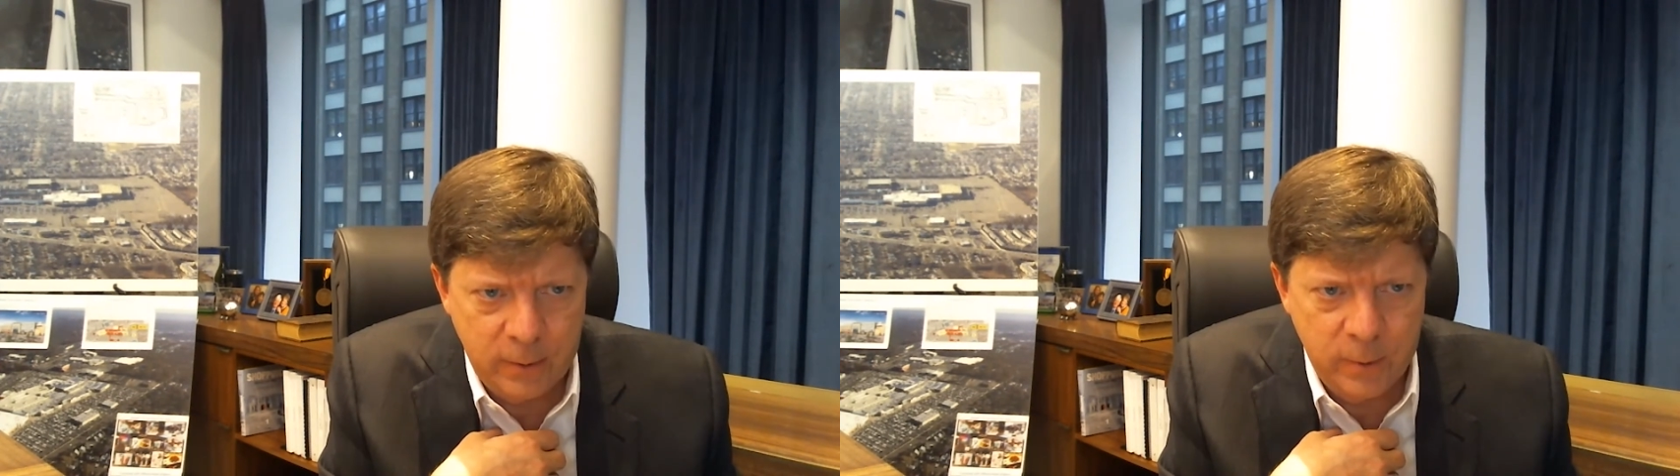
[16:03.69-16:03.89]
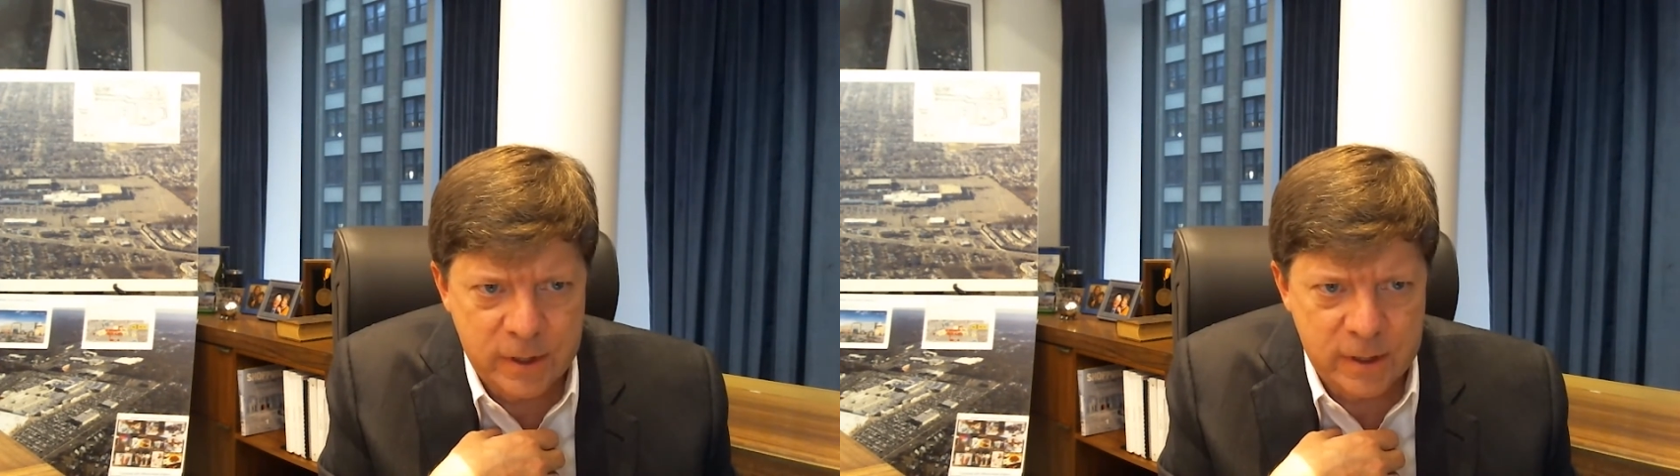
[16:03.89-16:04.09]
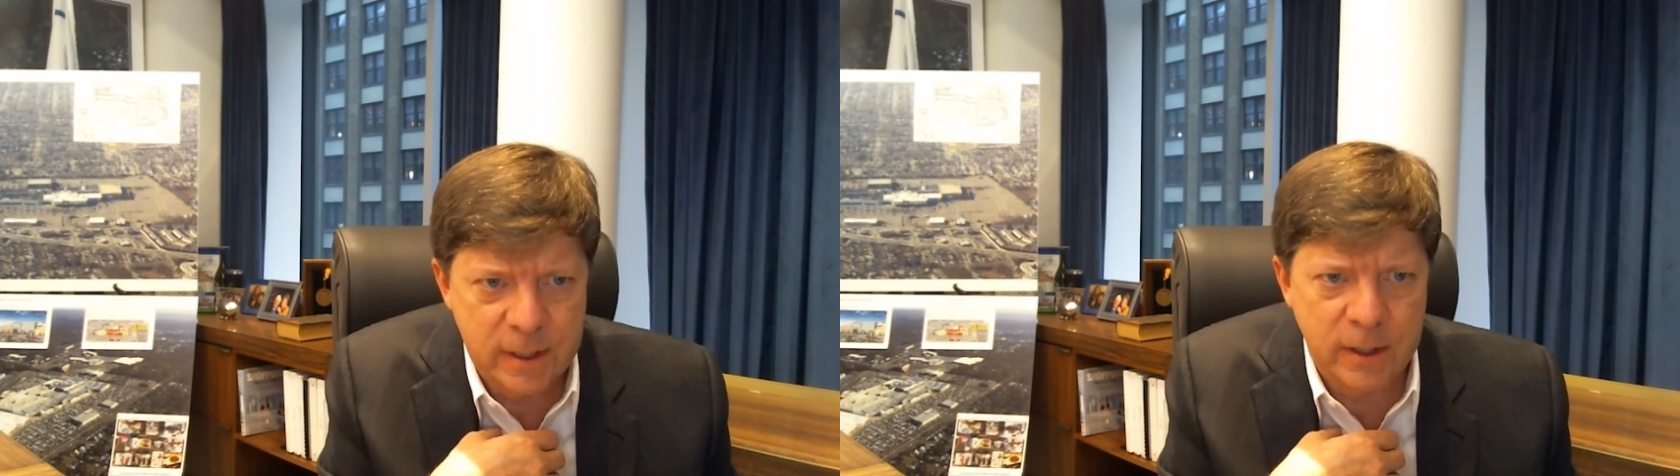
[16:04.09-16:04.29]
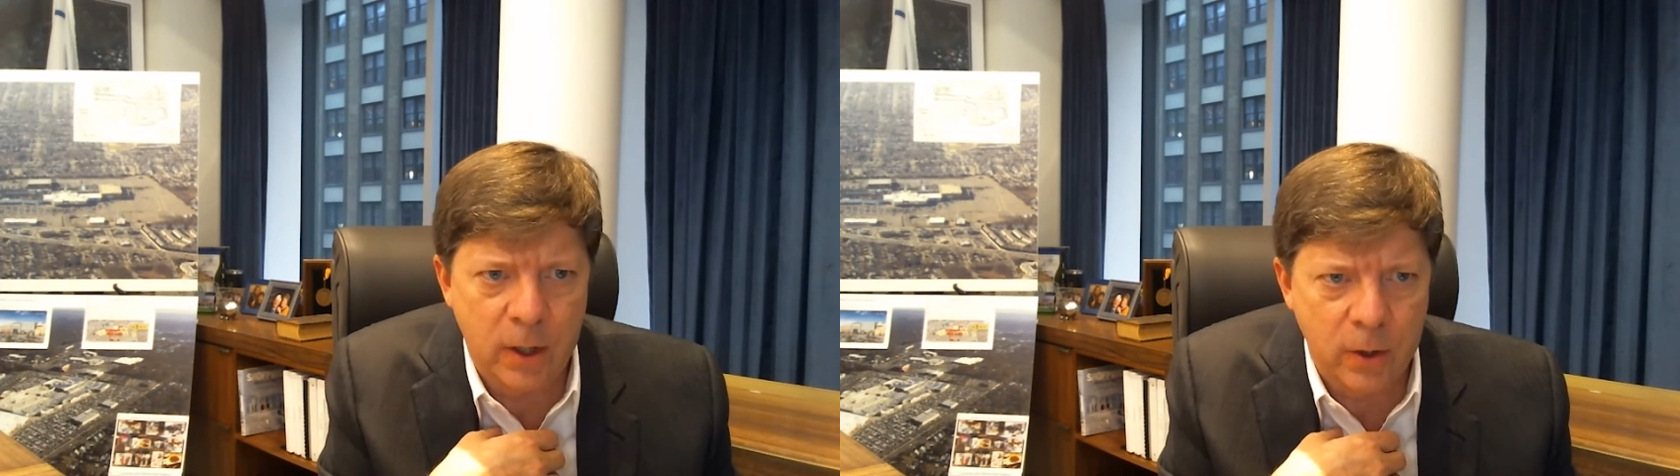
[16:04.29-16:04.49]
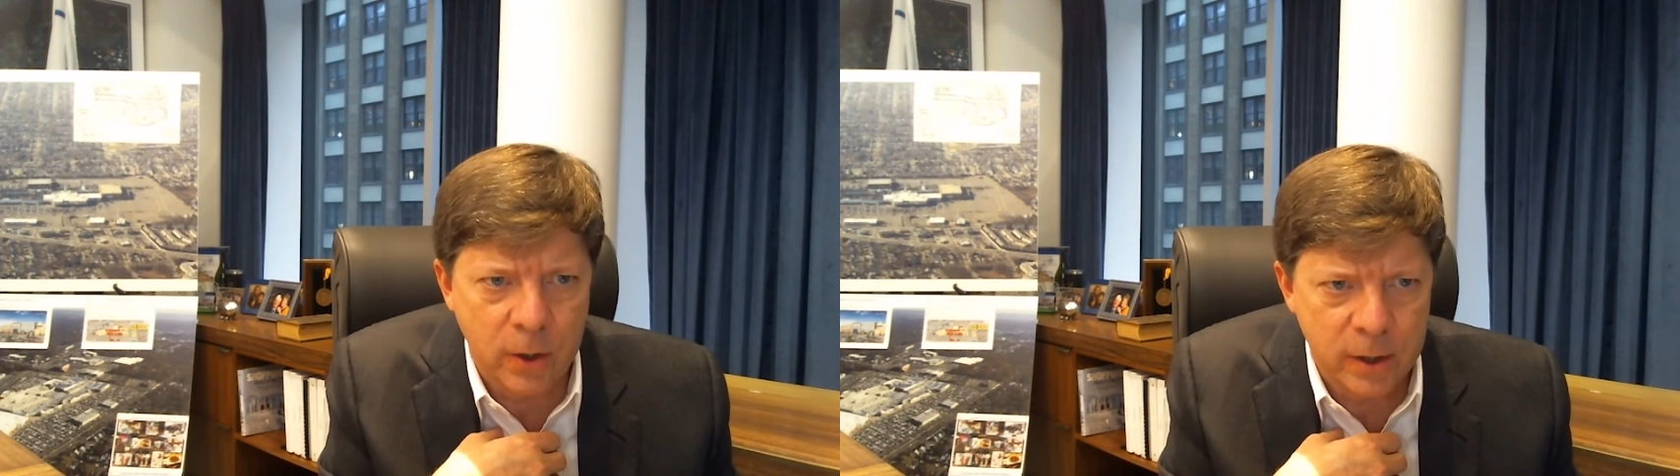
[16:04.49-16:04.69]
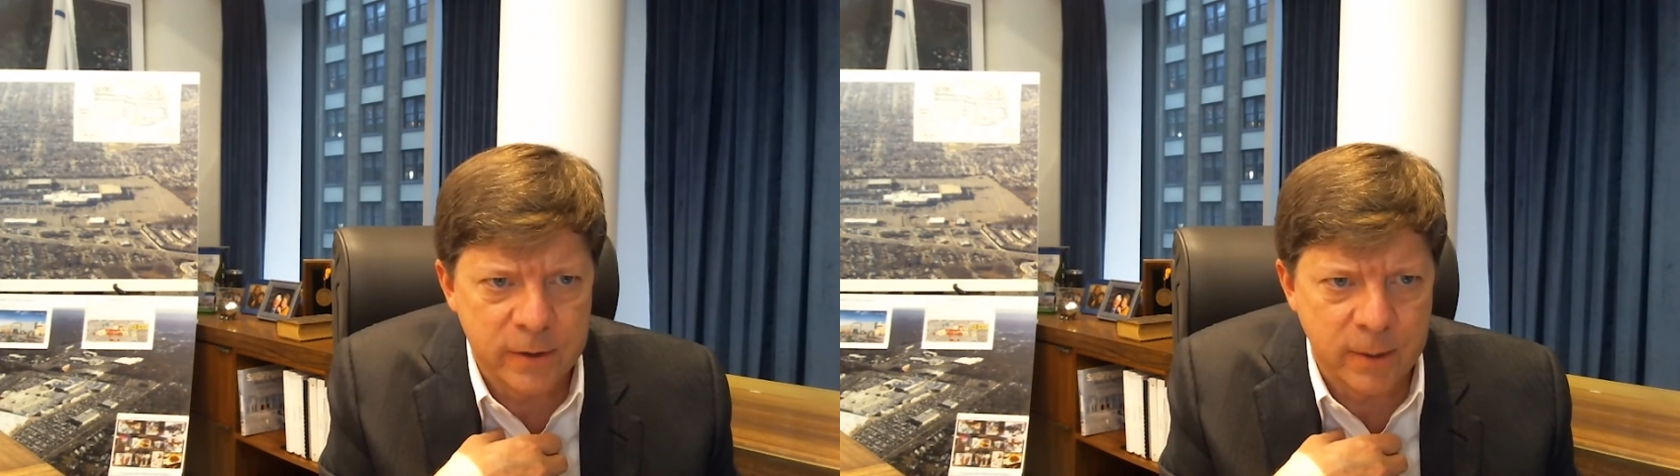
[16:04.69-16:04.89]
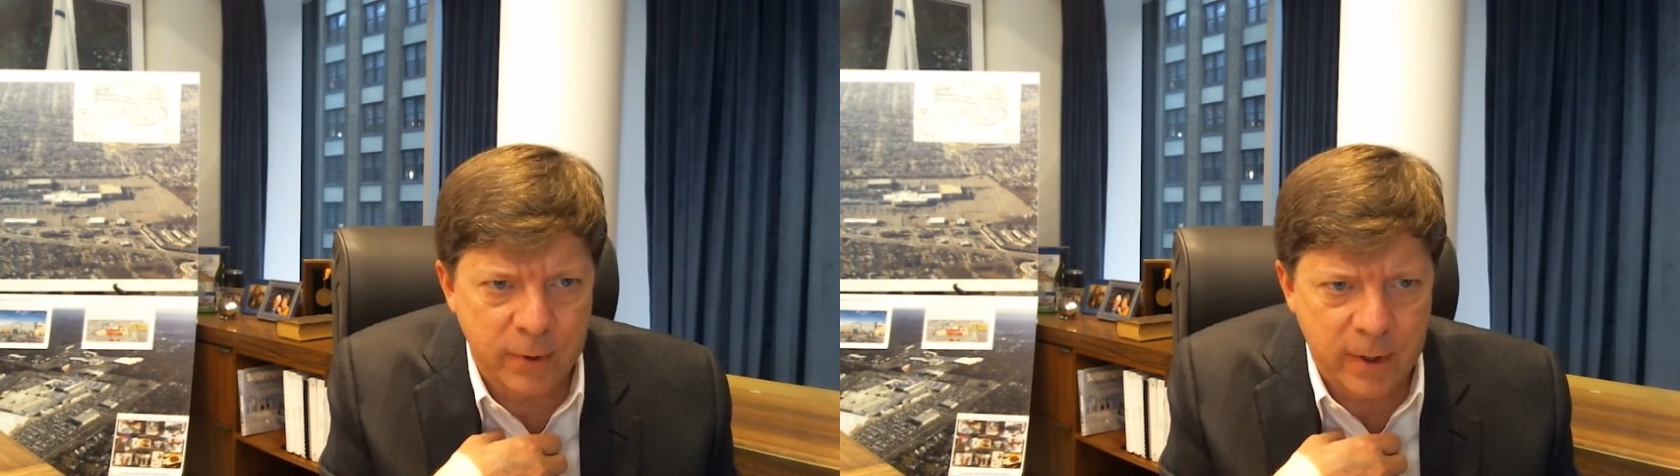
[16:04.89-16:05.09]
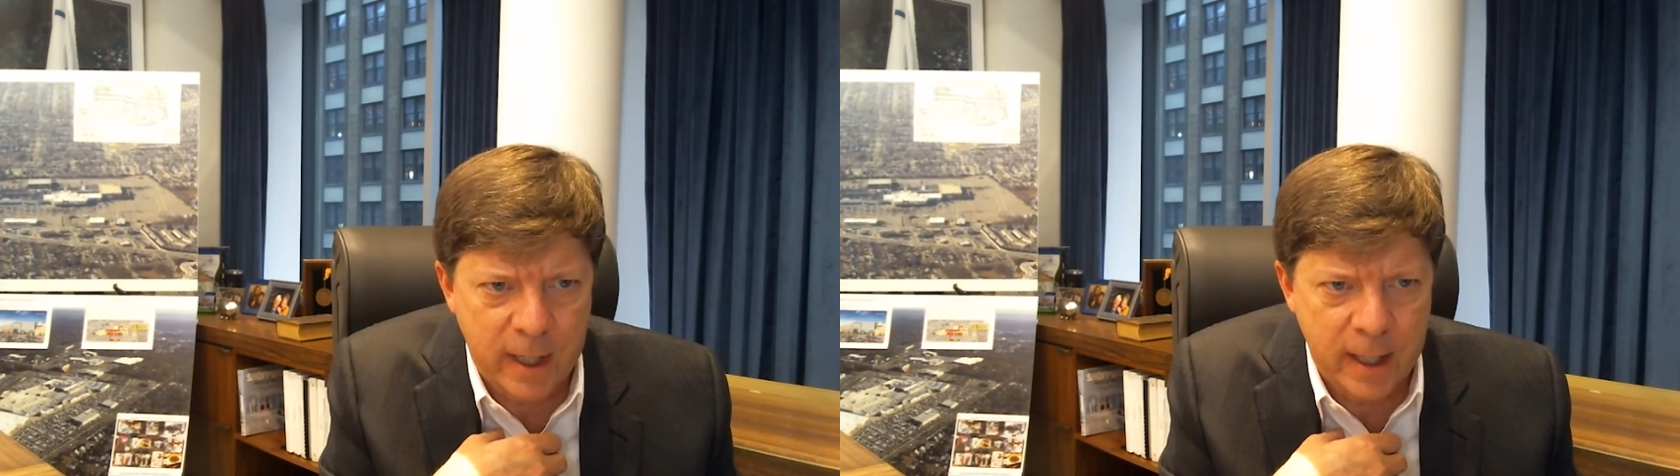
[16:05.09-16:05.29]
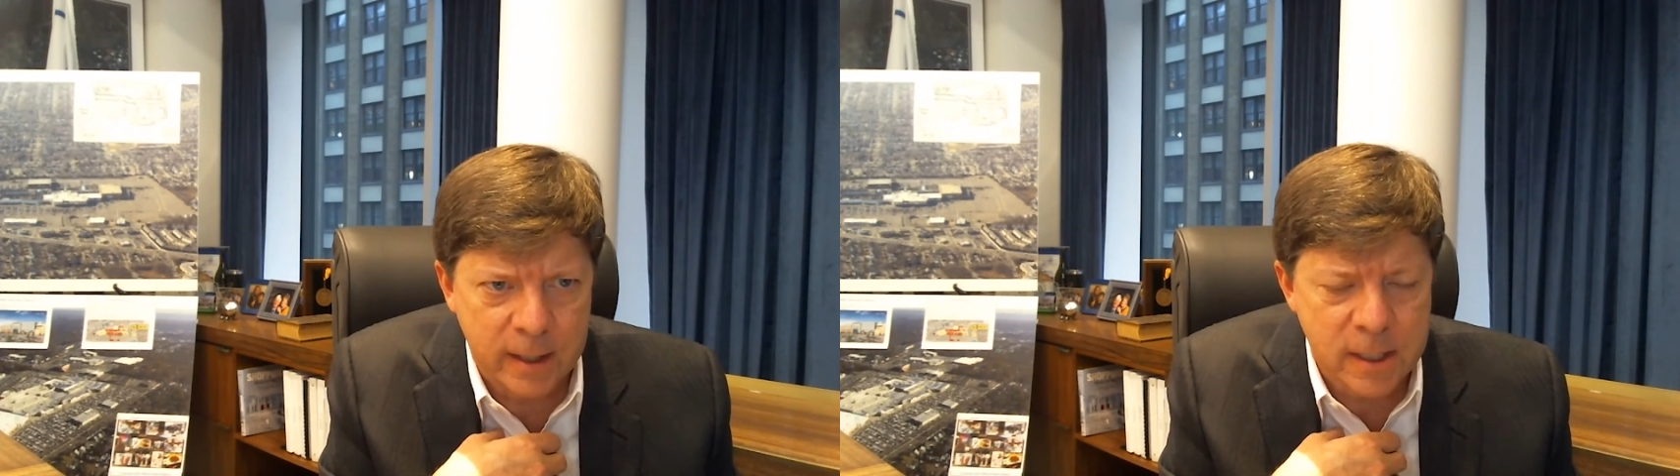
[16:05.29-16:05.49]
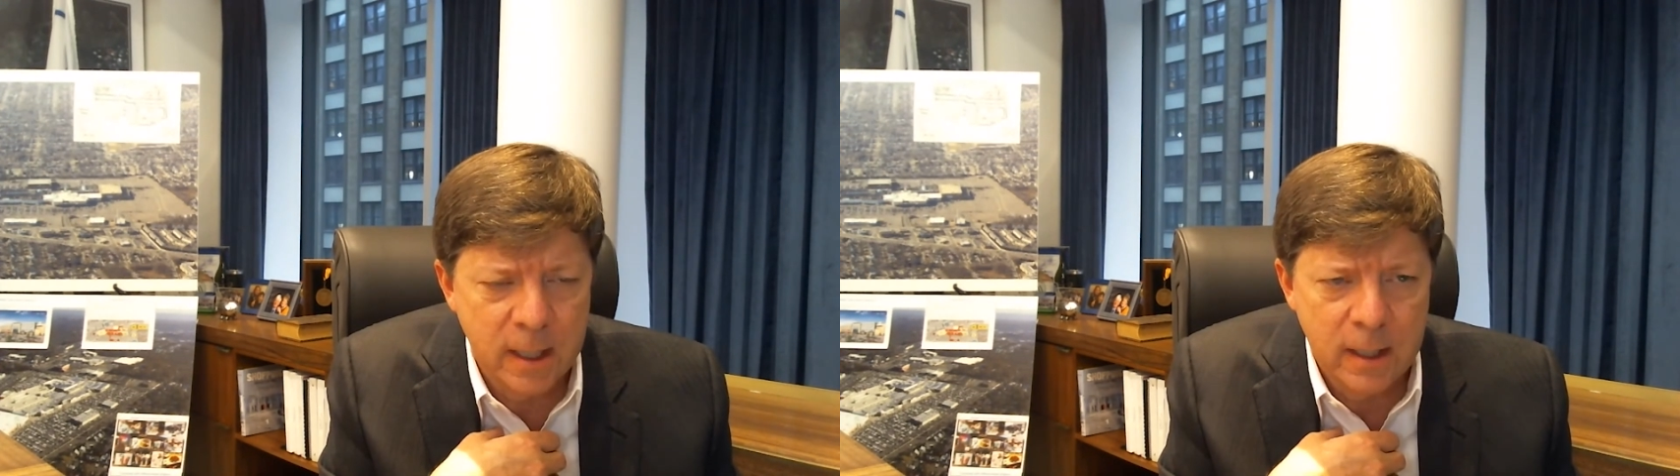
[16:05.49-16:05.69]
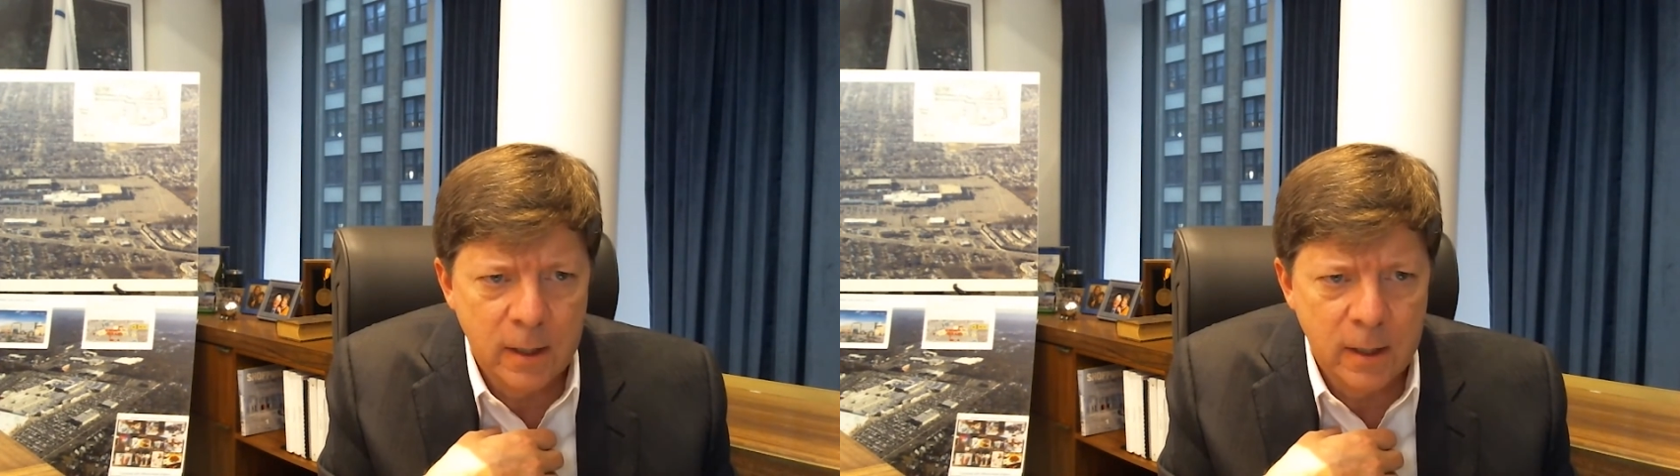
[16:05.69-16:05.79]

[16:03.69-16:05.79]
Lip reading: which is in the heart of the Bronx,